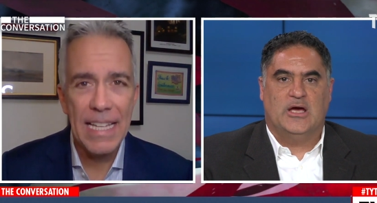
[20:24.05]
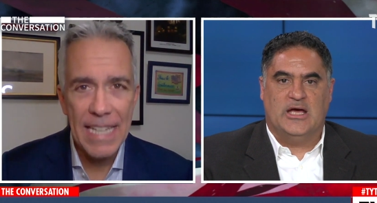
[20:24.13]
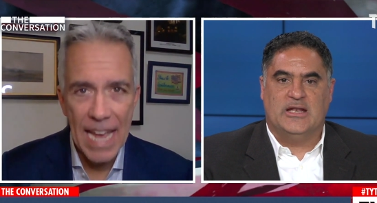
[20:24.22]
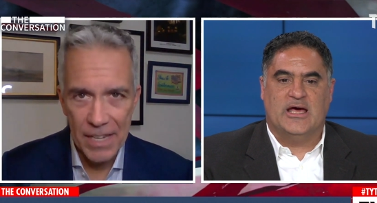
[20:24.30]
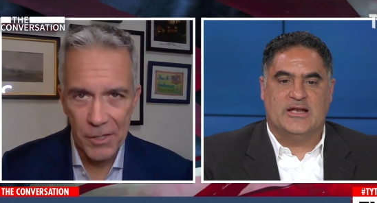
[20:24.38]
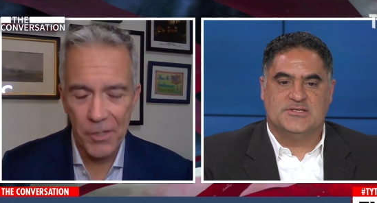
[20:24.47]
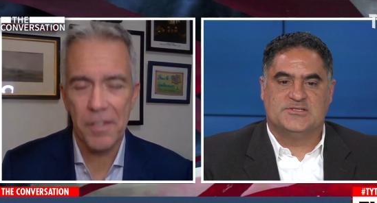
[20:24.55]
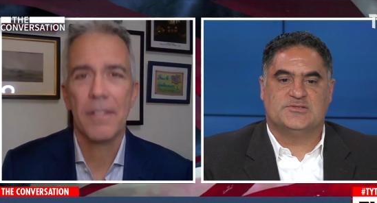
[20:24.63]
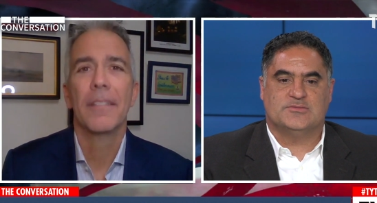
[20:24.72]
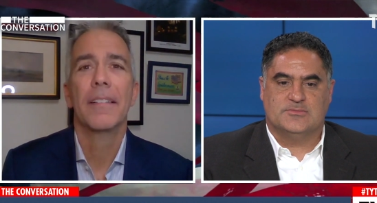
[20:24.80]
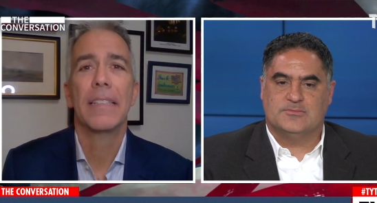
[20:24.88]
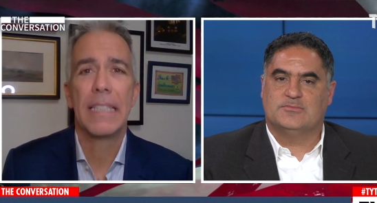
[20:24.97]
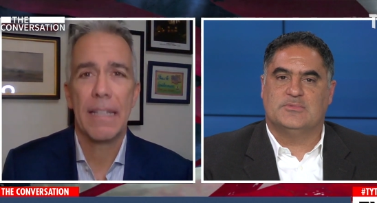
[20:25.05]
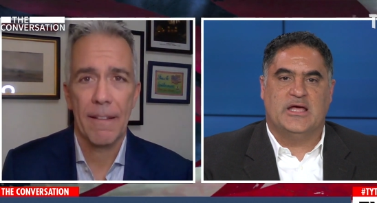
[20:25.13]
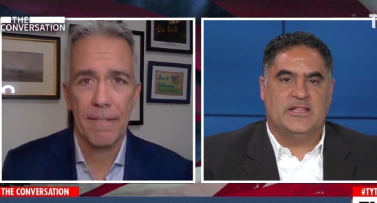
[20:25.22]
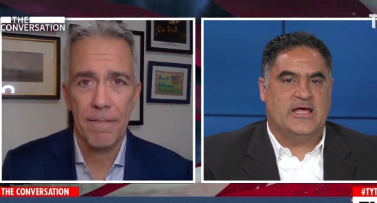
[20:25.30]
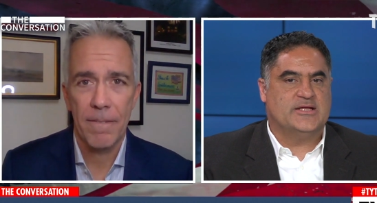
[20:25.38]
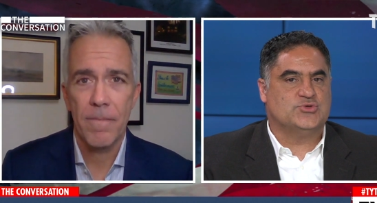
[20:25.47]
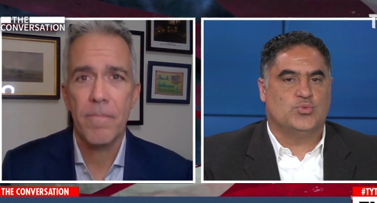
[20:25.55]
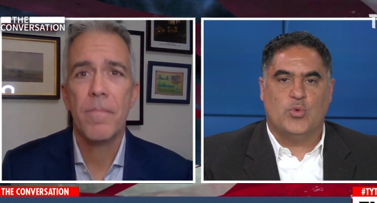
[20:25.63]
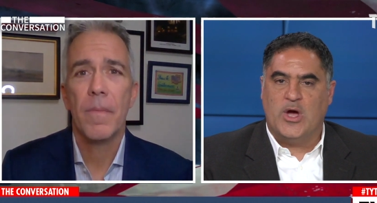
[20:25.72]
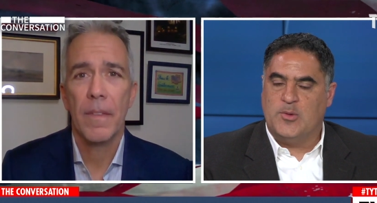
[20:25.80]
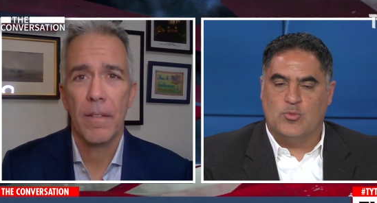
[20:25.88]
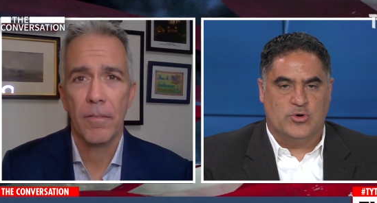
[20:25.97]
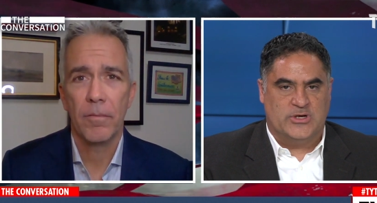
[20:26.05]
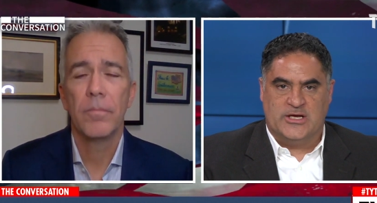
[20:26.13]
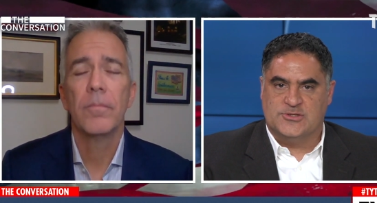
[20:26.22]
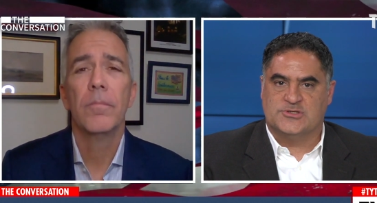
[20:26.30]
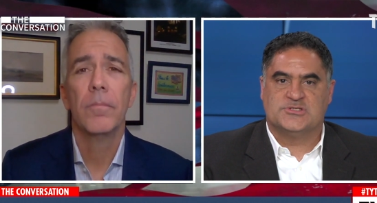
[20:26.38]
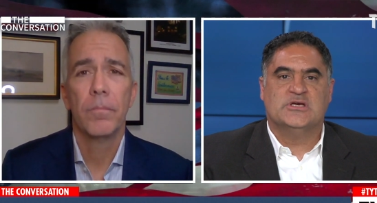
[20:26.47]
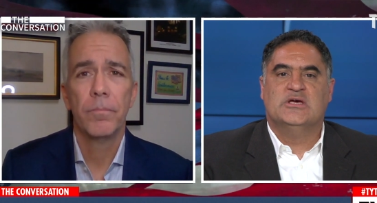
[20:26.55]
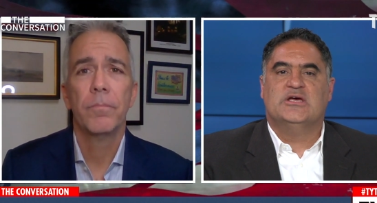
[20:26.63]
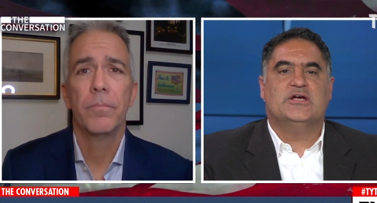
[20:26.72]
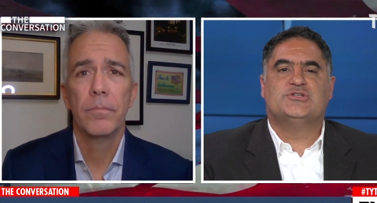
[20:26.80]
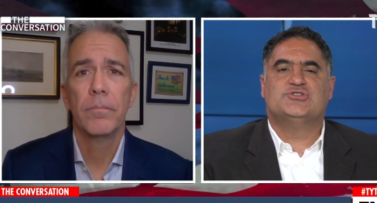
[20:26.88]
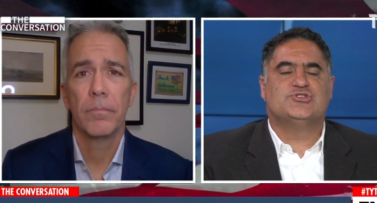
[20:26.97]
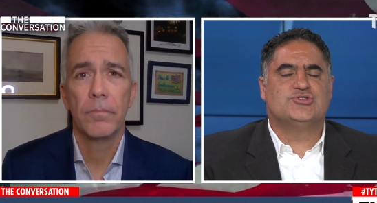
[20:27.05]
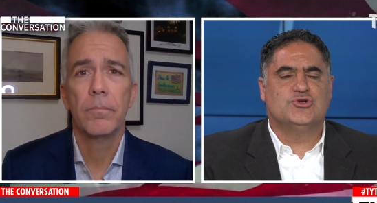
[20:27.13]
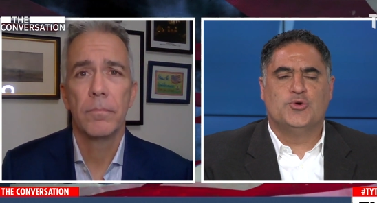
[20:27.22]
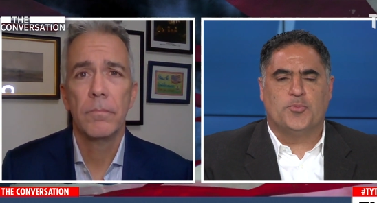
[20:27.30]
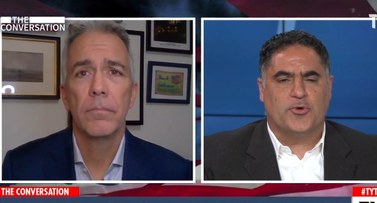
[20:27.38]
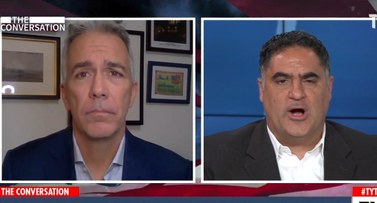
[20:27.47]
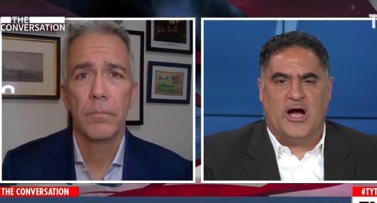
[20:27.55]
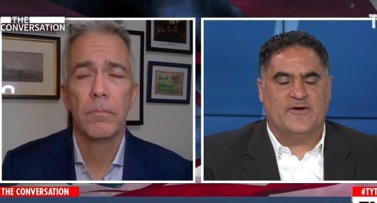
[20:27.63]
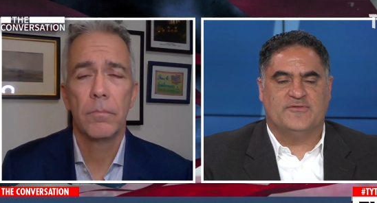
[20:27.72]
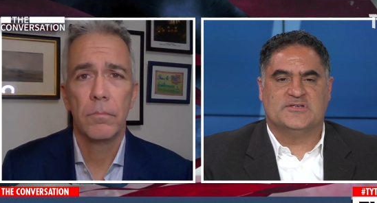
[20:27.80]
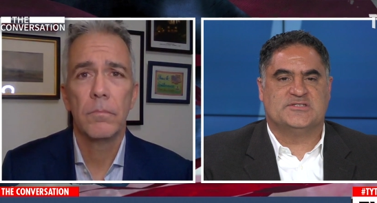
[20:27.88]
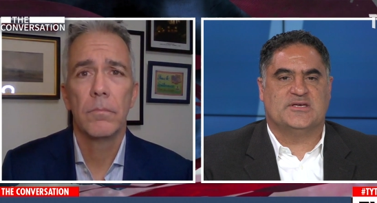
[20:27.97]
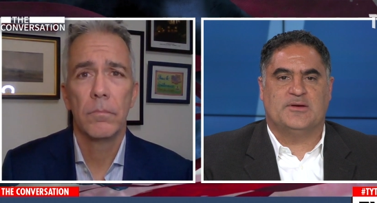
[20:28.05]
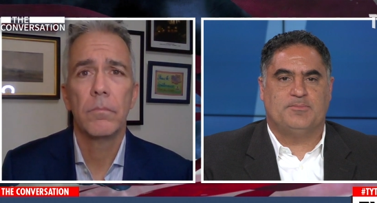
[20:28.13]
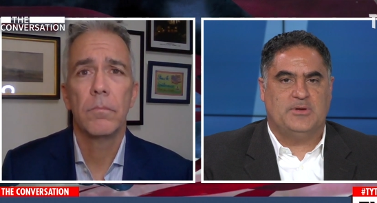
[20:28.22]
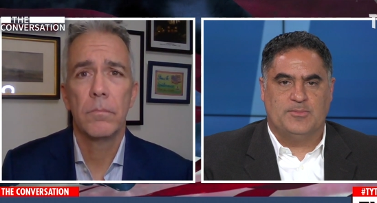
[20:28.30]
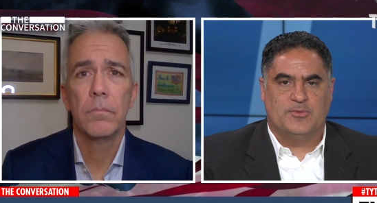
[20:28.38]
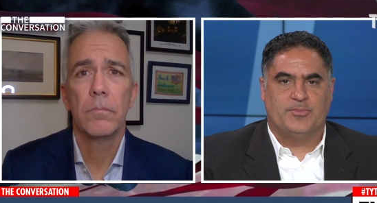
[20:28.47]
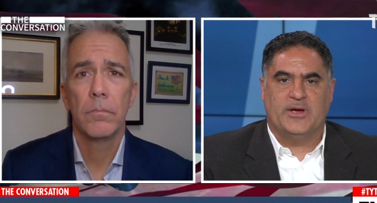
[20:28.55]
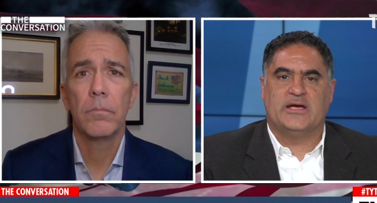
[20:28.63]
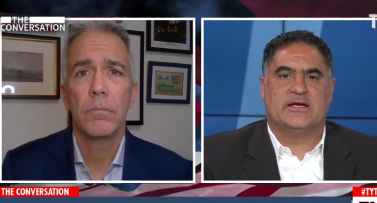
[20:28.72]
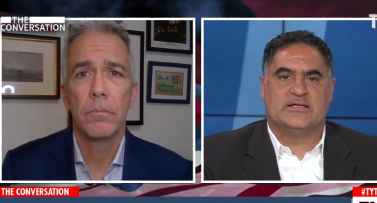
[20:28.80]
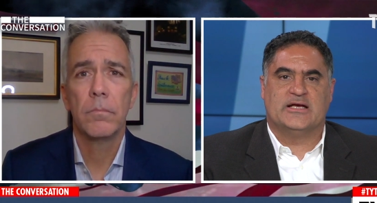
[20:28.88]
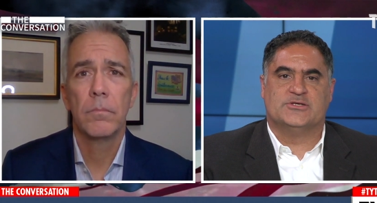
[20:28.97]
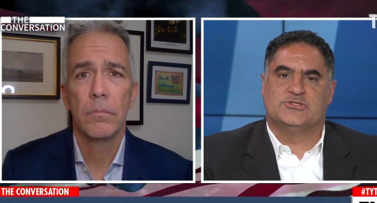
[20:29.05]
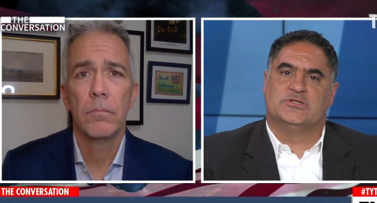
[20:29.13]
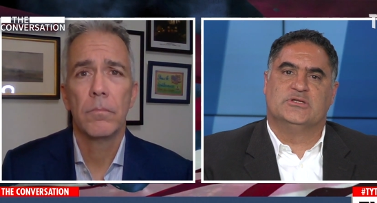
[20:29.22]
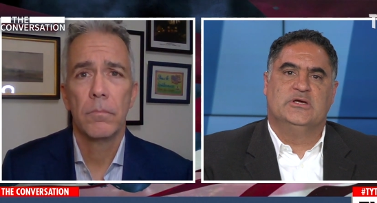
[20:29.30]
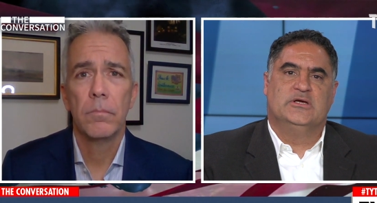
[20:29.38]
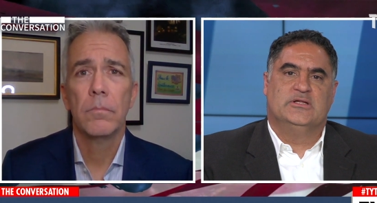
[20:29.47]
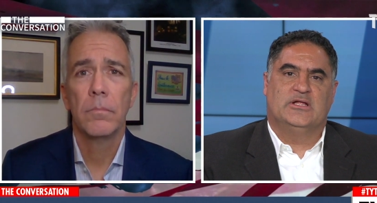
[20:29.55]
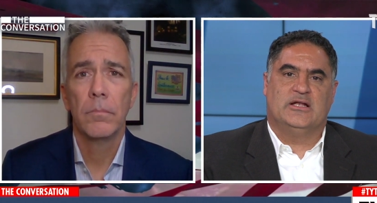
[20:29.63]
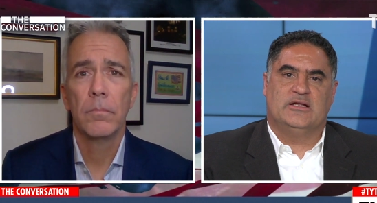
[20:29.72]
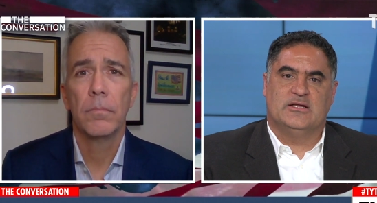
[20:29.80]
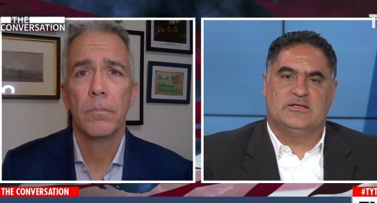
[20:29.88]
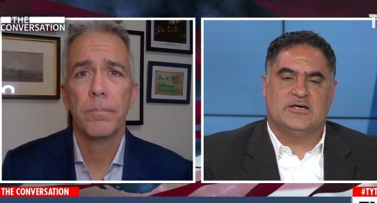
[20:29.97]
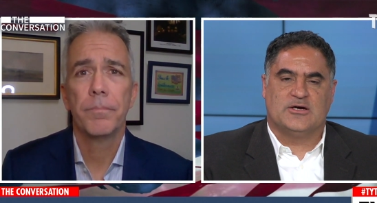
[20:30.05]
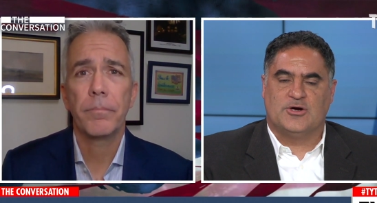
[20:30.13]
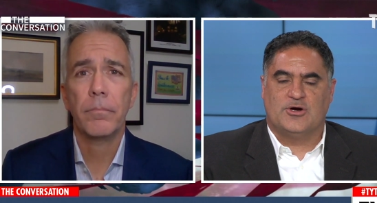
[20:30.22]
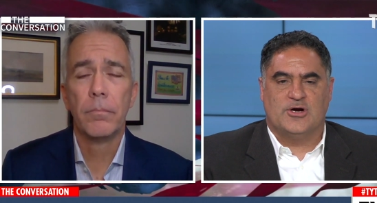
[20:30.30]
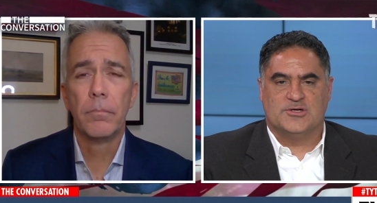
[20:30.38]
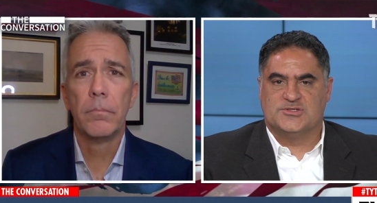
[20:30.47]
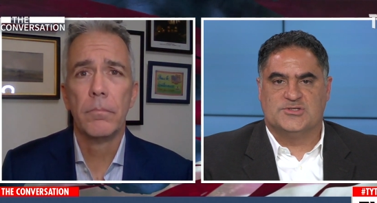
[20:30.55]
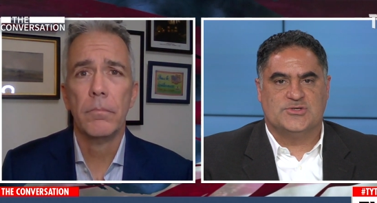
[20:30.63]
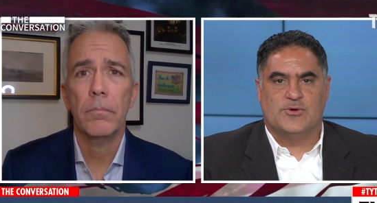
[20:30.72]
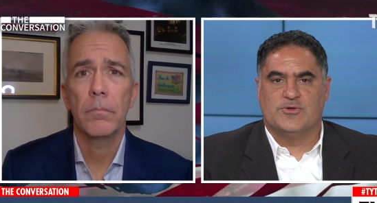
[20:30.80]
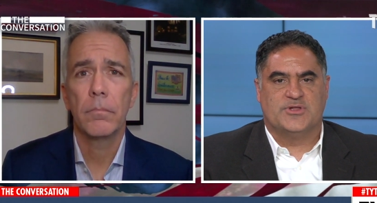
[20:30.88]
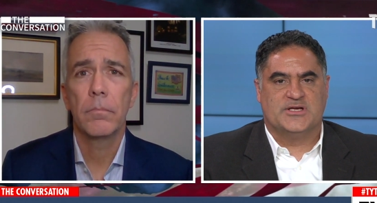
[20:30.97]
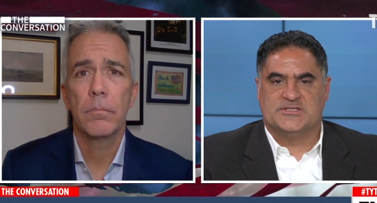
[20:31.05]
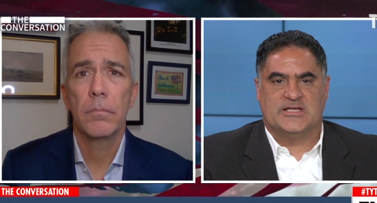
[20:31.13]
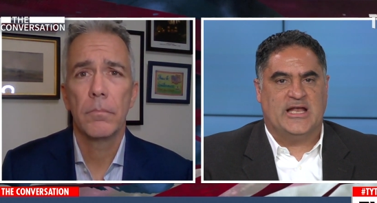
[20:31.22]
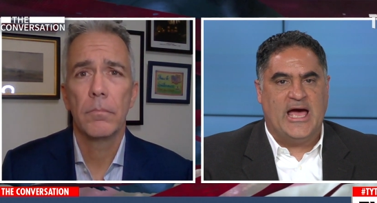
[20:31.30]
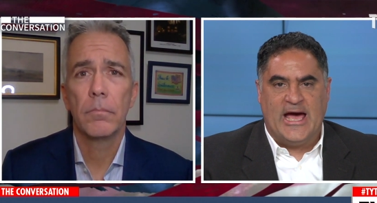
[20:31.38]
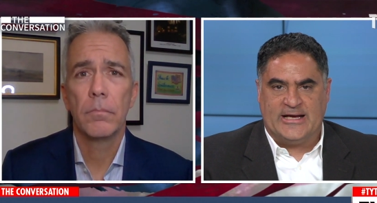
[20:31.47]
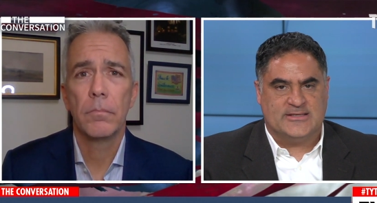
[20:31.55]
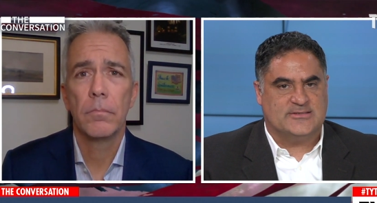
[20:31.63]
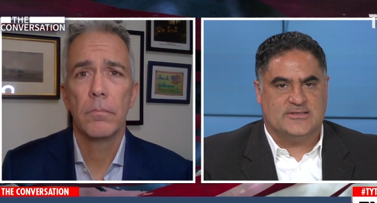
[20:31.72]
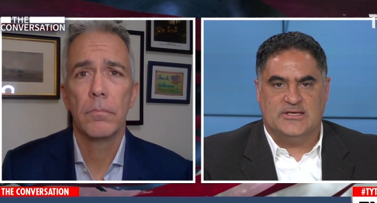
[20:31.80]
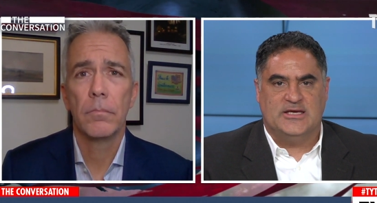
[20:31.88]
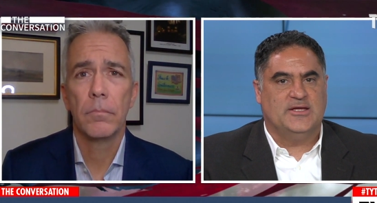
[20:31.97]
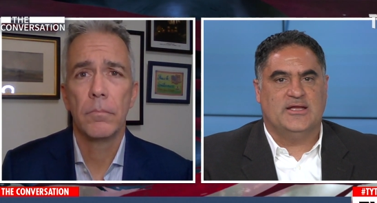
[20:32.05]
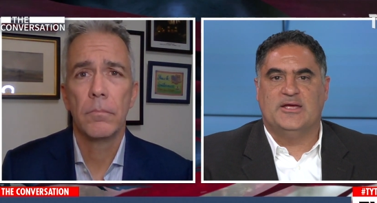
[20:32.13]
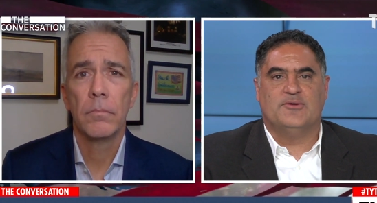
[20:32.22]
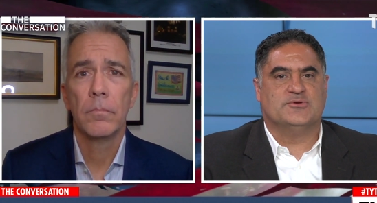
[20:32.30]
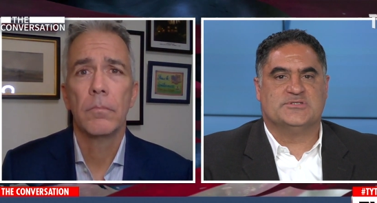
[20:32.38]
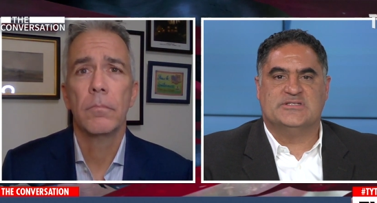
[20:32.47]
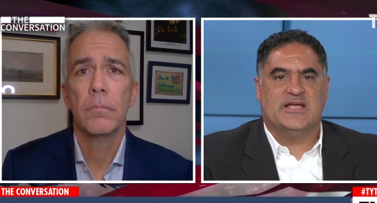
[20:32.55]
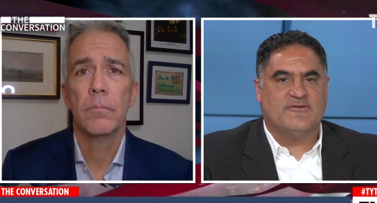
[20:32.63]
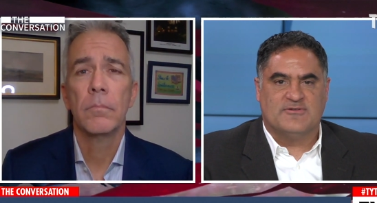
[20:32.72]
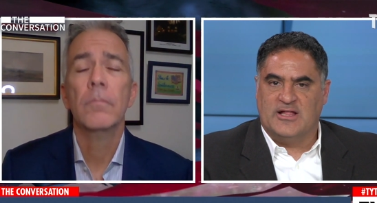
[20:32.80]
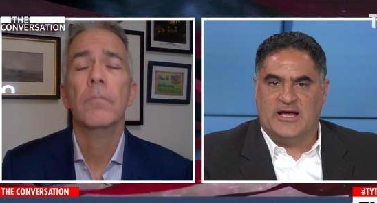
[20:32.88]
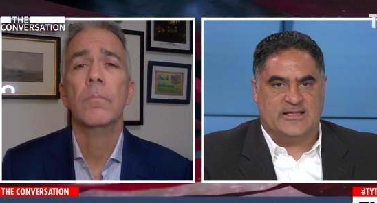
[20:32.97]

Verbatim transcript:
Speaker 1: And that is yes. and that is way more dangerous. It's super obvious that people paying attention that uh, Tucker Carlson's whole thing is an act. He he was never like